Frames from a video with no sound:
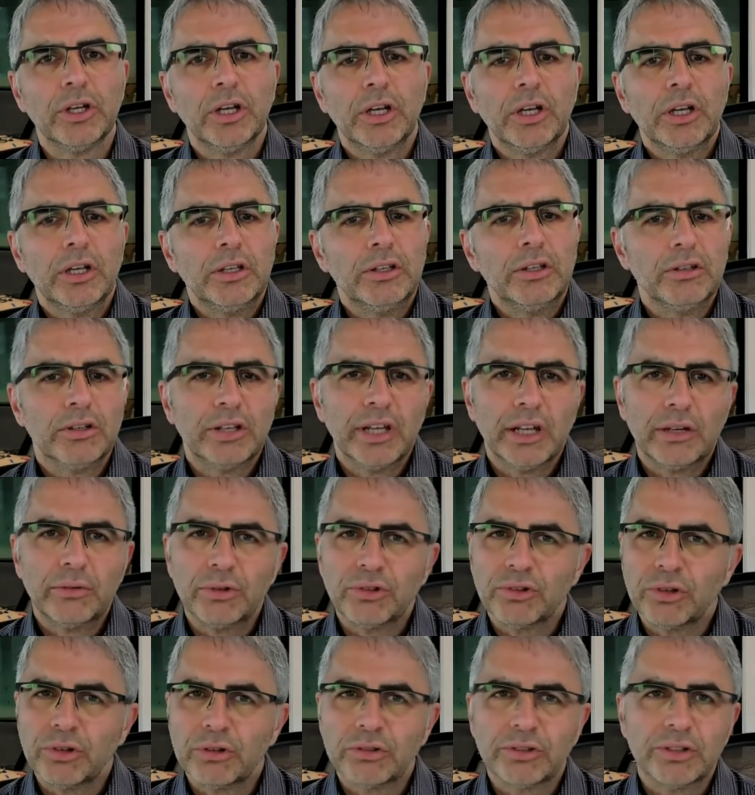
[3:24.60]
you can
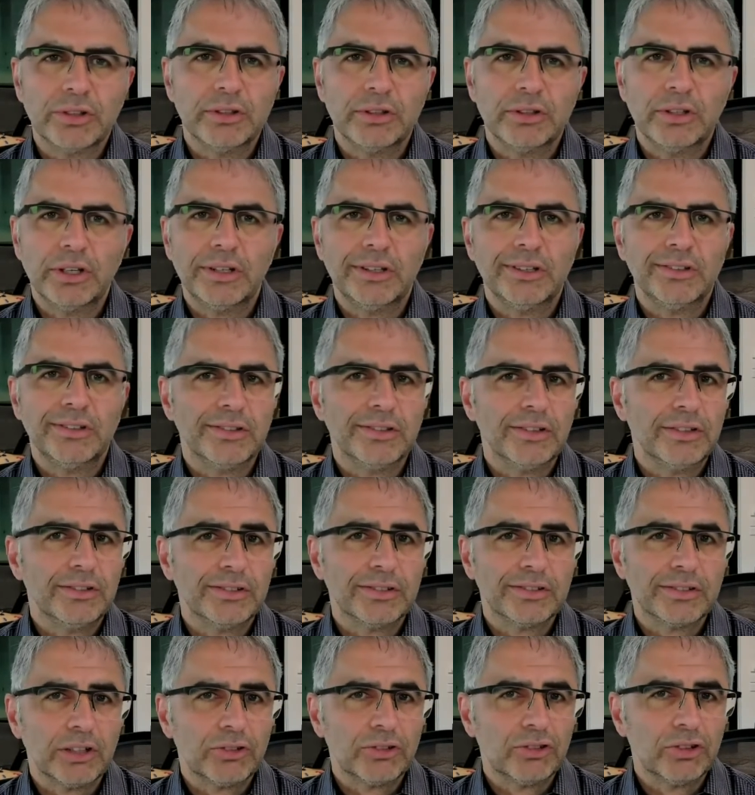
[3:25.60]
result in
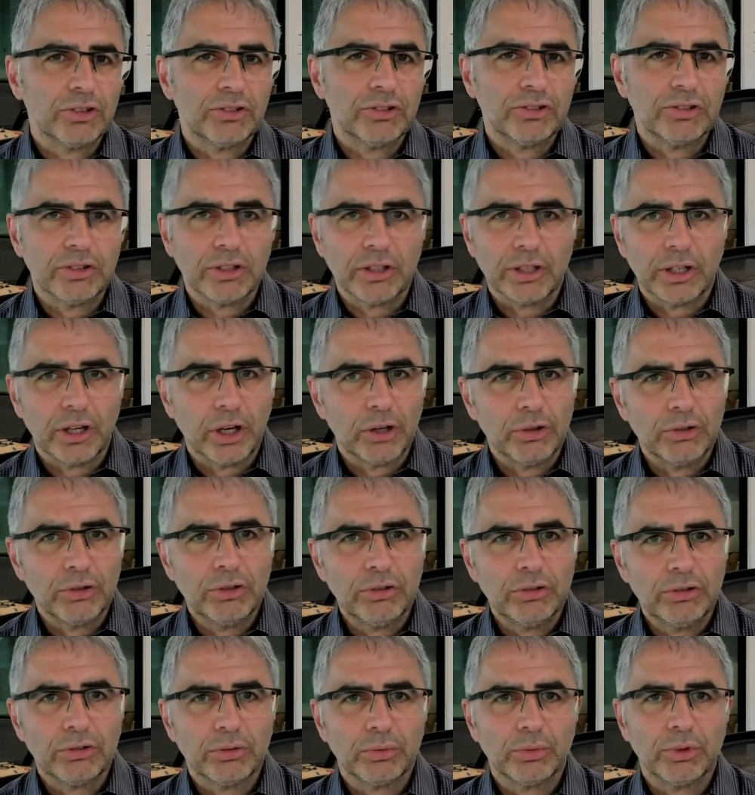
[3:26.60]
diseases such as
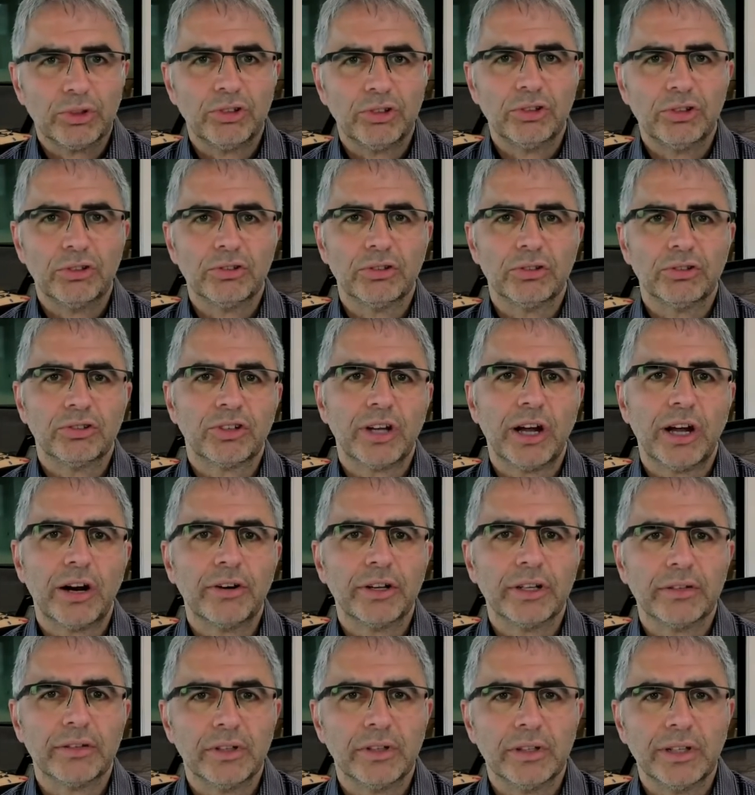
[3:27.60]
silicosis, which is a
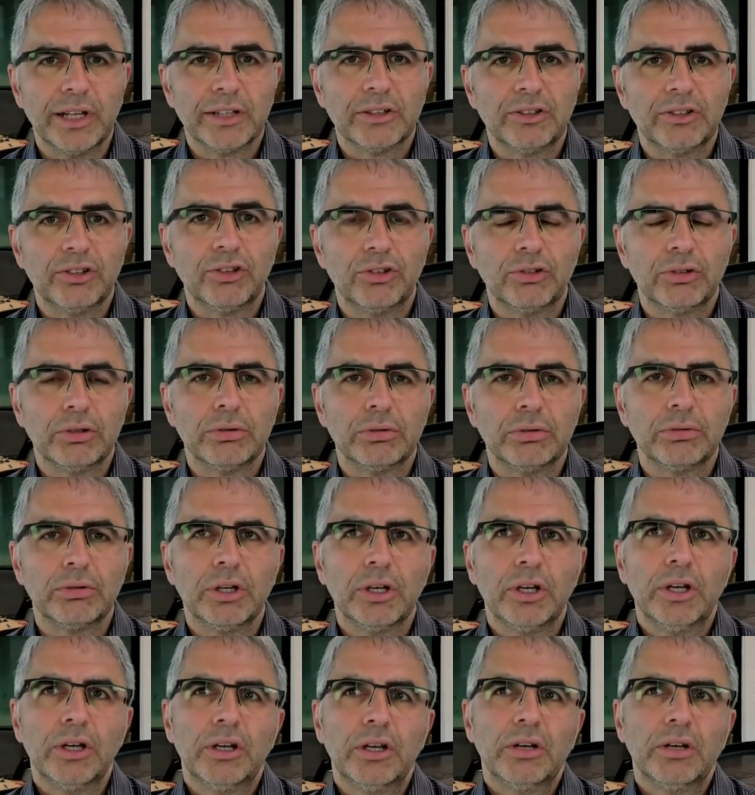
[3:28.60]
scarring of the lung tissue,